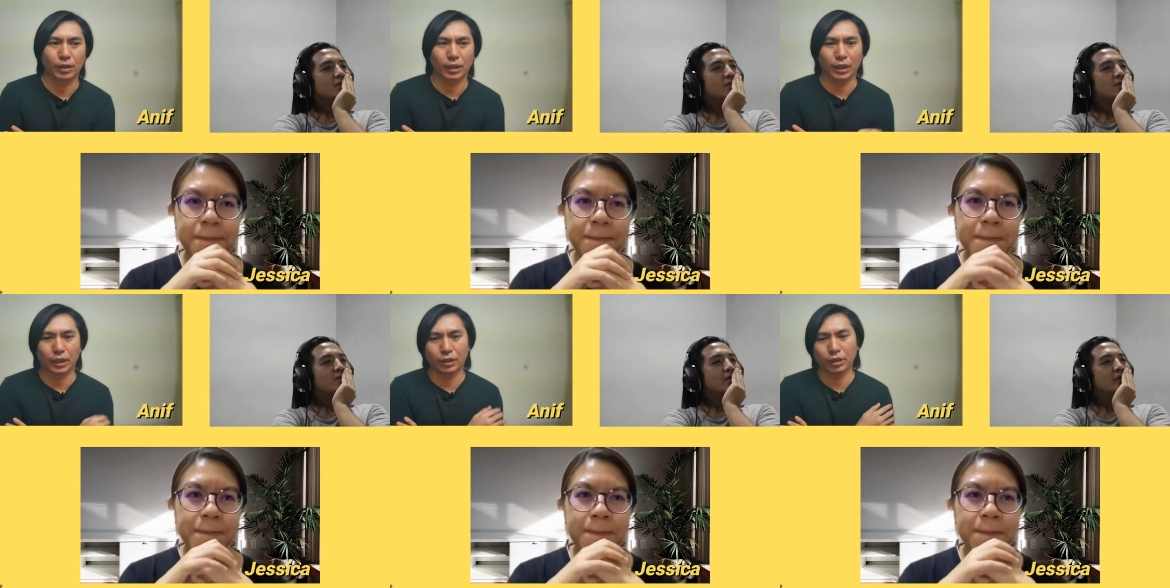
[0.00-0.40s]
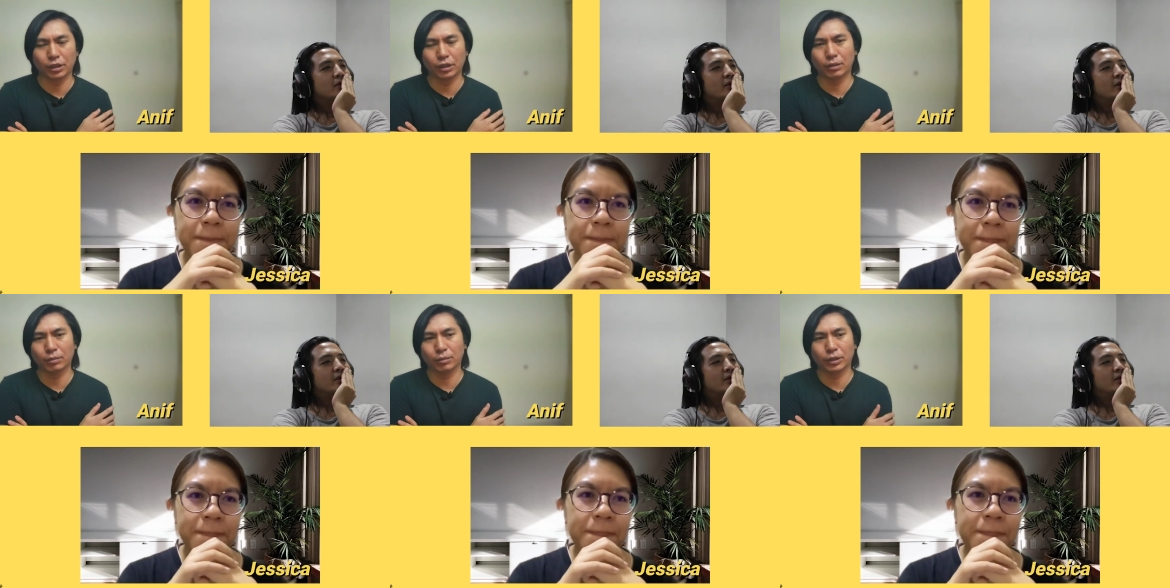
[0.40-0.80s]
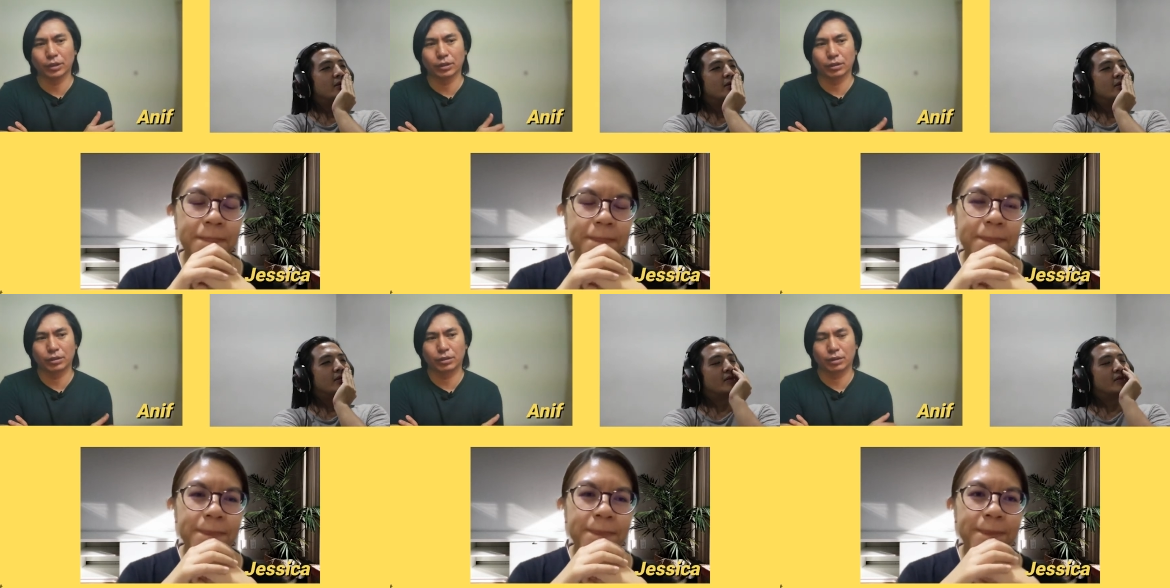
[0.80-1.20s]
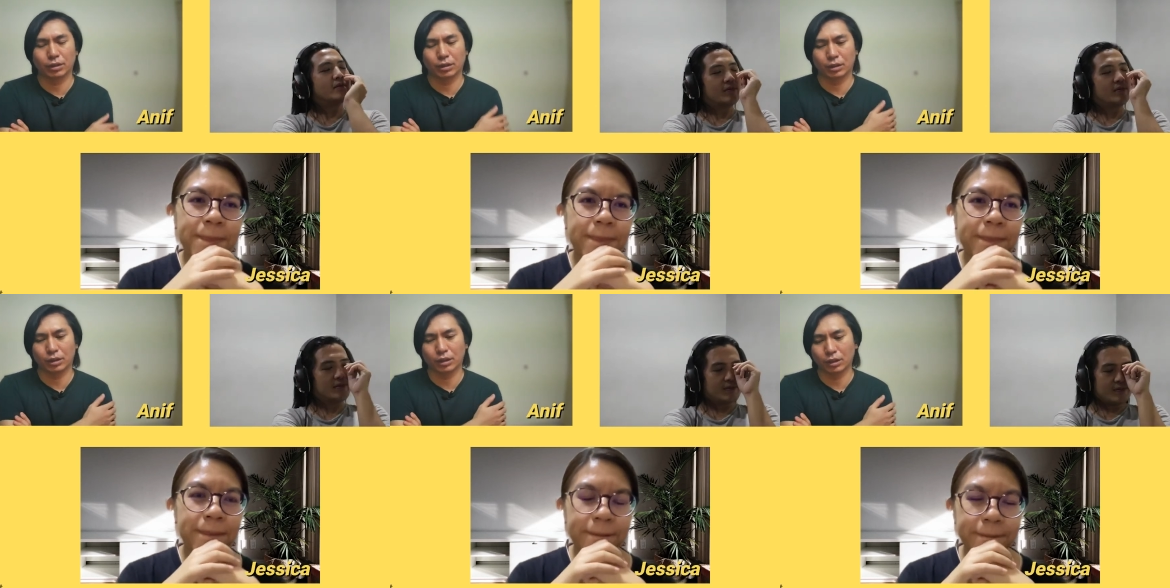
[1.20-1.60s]
Speaker 1: Yeah, I think because
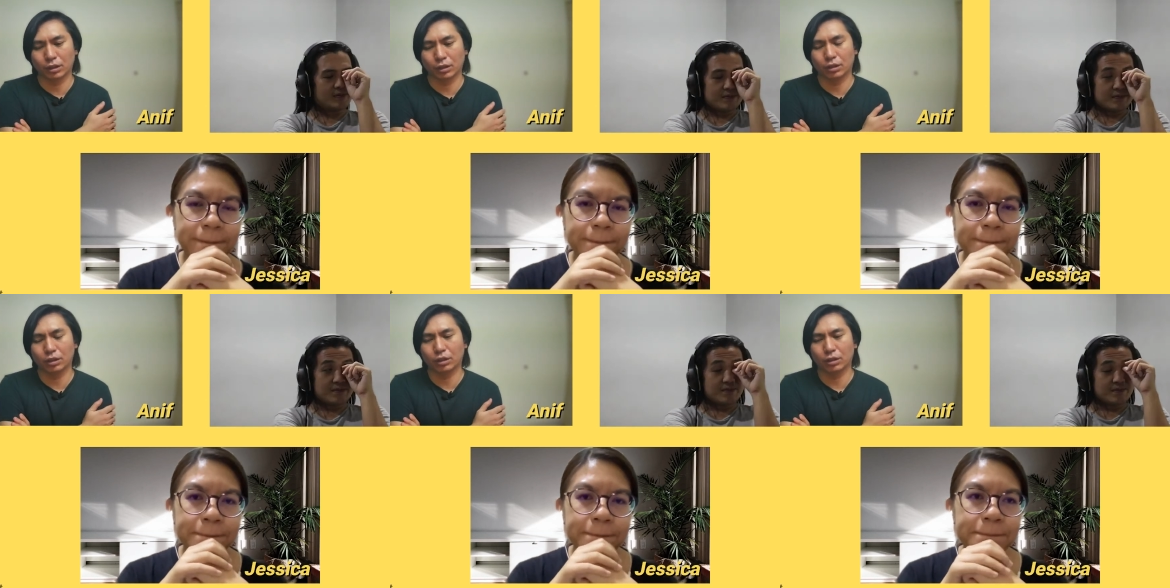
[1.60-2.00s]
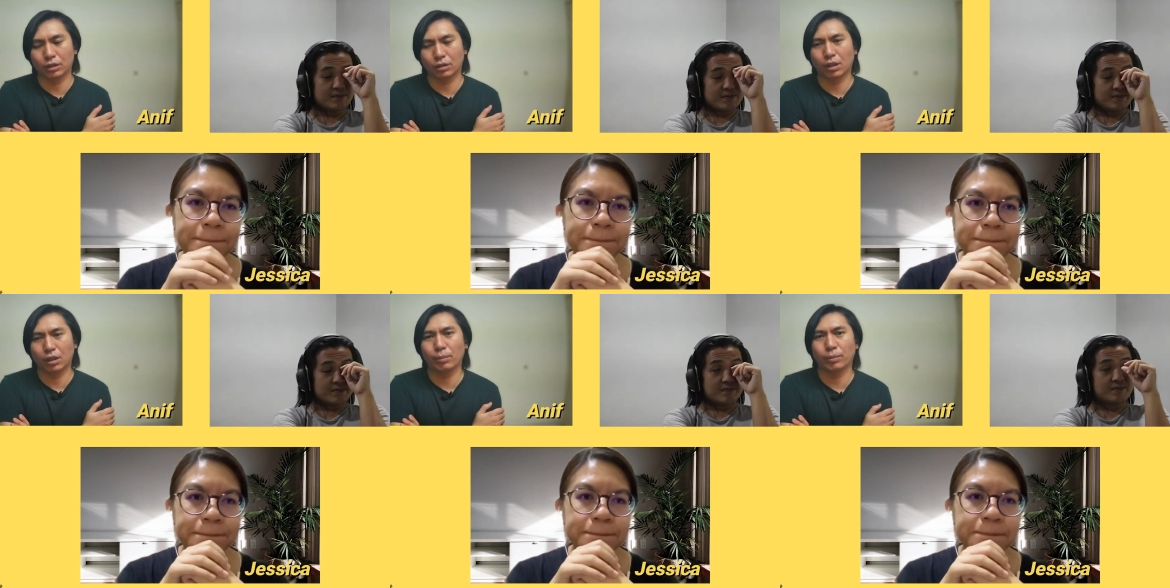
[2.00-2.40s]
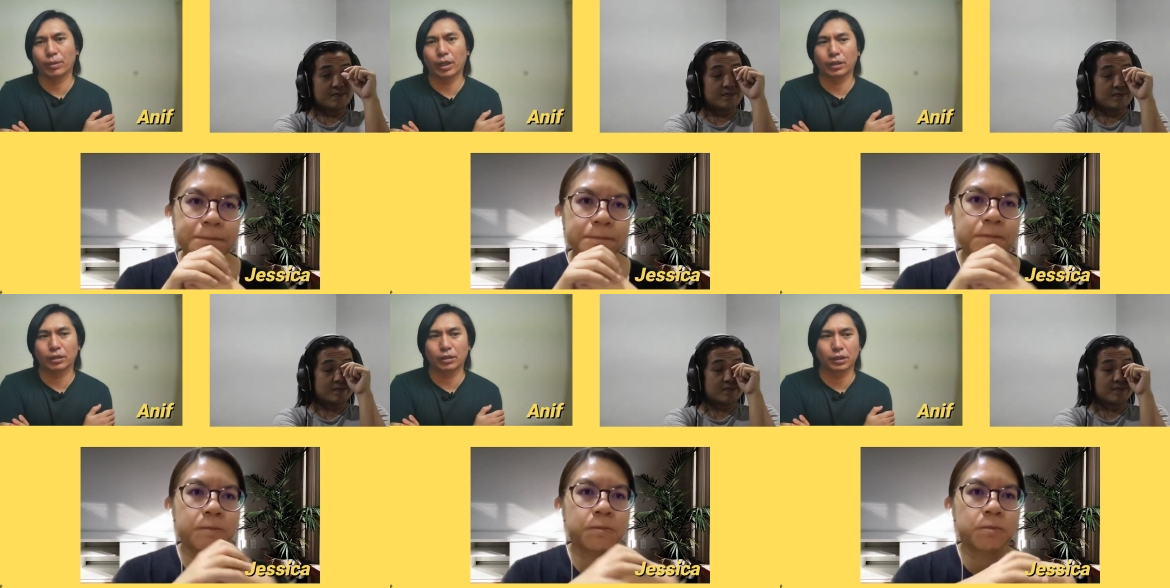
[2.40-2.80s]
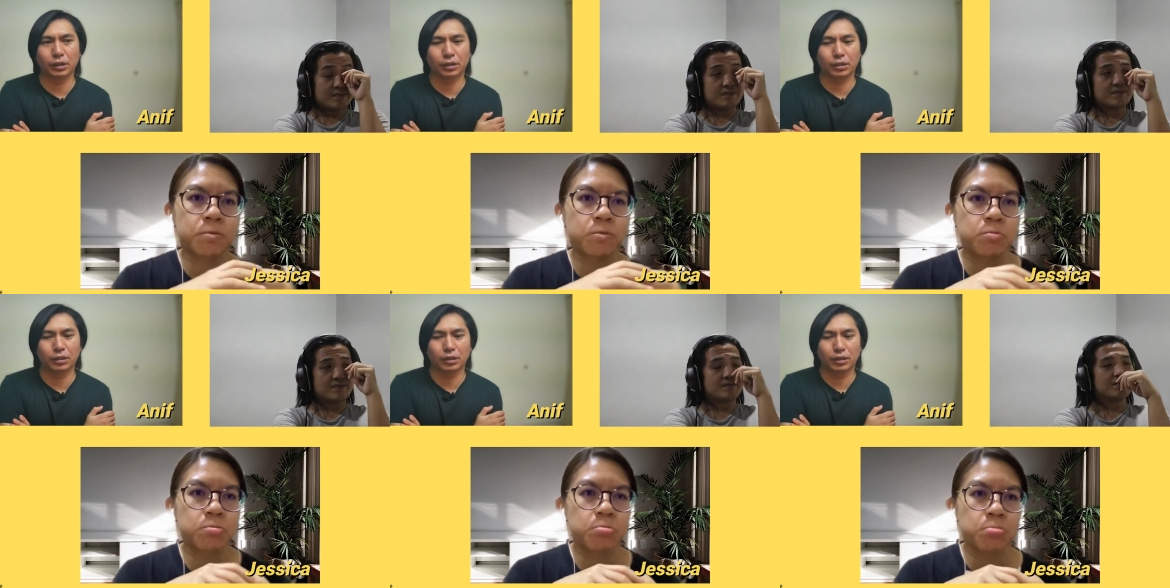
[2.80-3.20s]
another thing is some
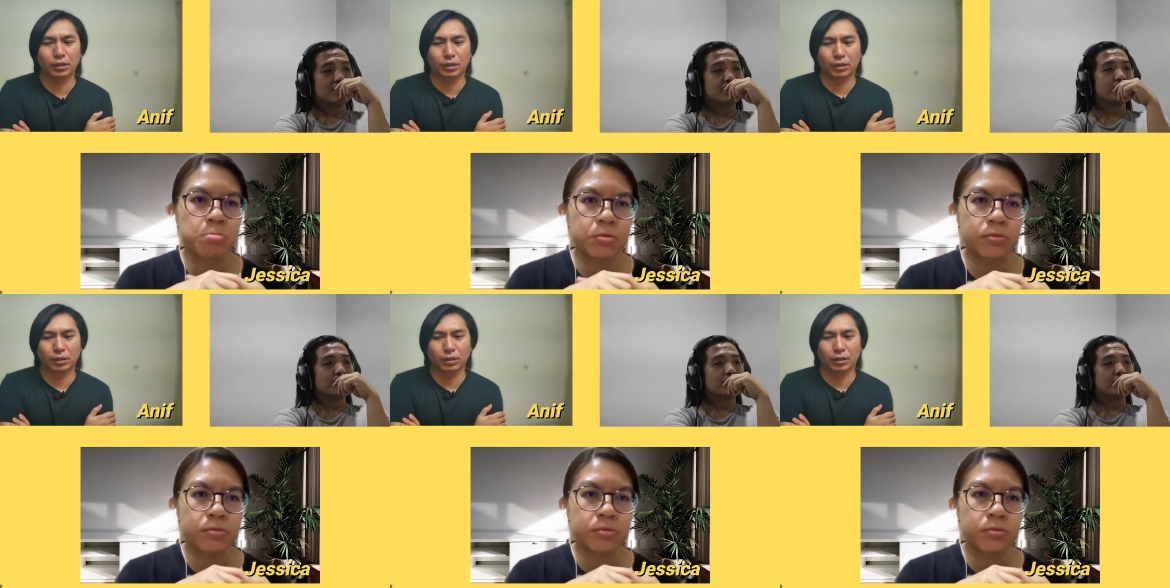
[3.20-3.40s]
athlete